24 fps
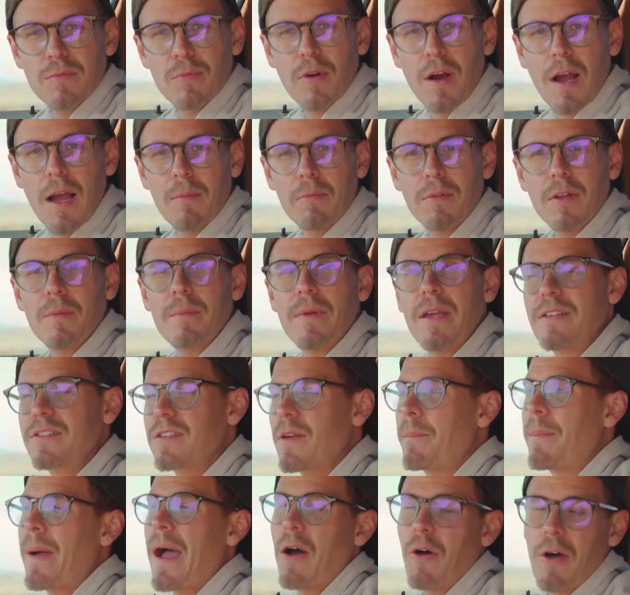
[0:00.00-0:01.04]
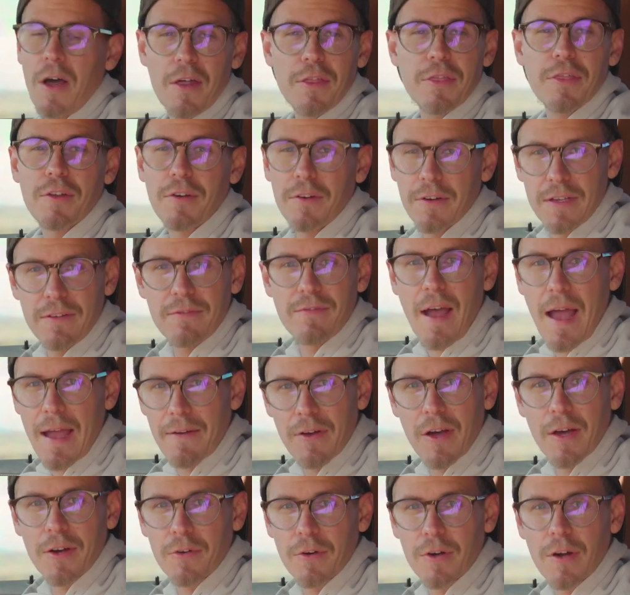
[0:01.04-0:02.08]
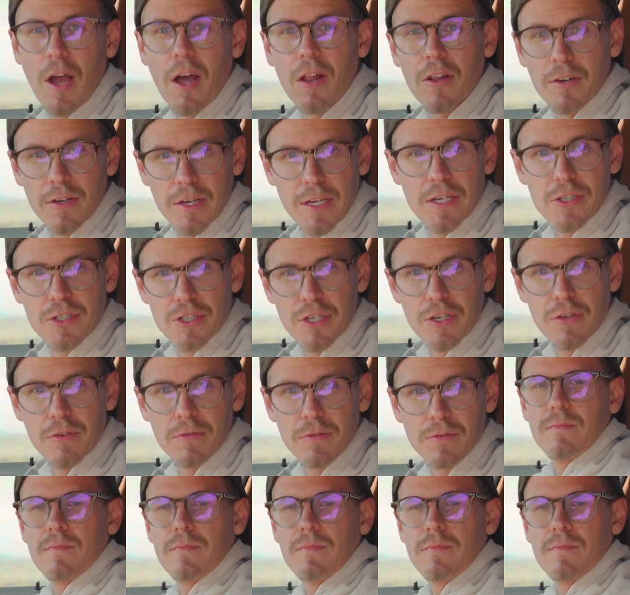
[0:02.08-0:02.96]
problem is about a $3,500 issue.